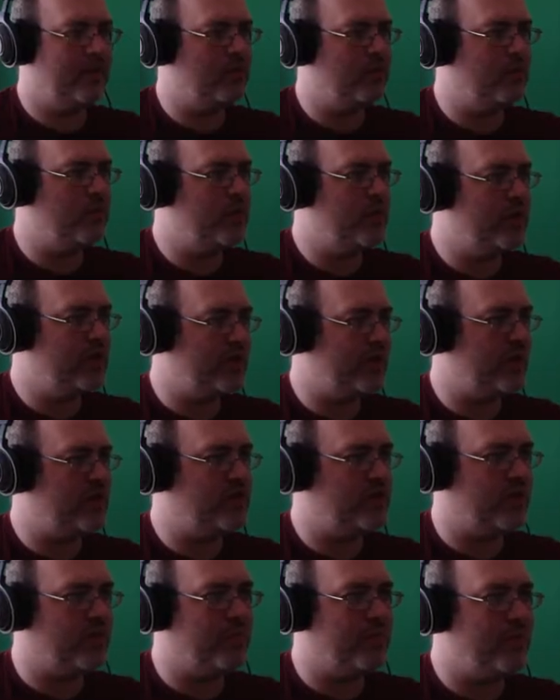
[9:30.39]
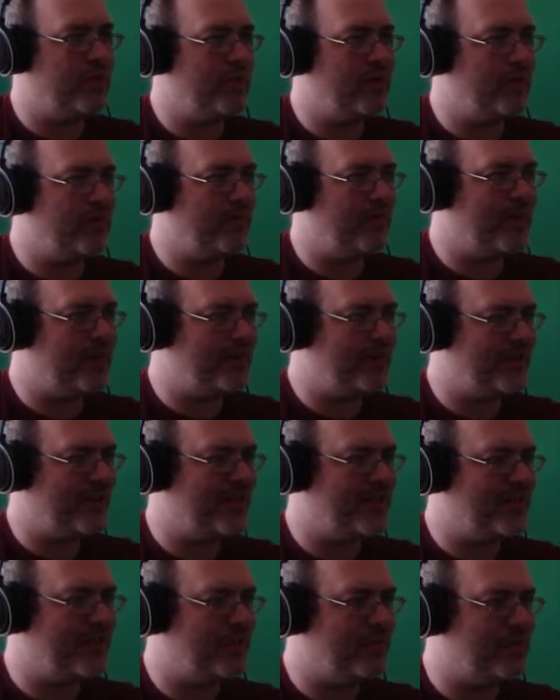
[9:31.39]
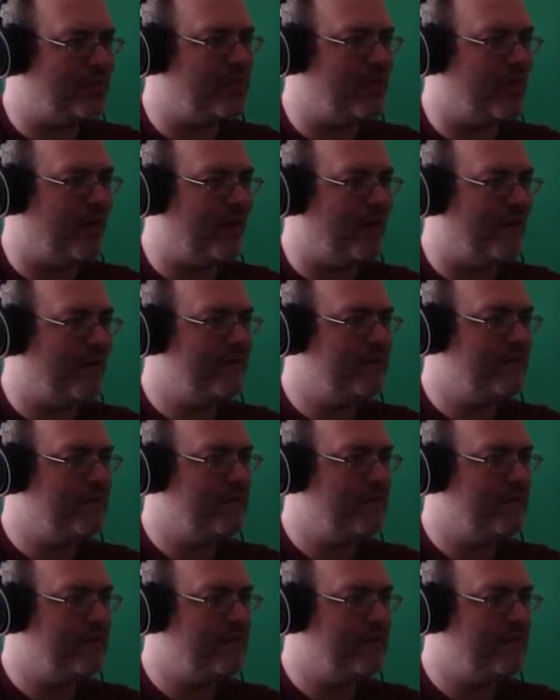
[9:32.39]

You really gotta jump really far to get to them as well.